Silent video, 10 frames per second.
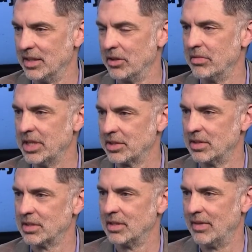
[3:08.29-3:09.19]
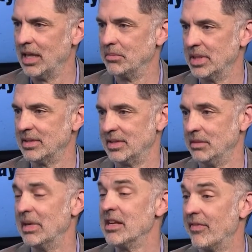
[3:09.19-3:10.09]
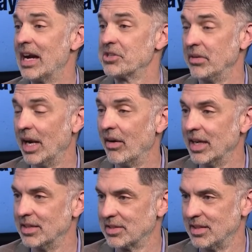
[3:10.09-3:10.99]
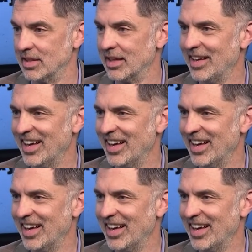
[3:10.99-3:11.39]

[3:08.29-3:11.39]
in the research, development, and manufacturing areas to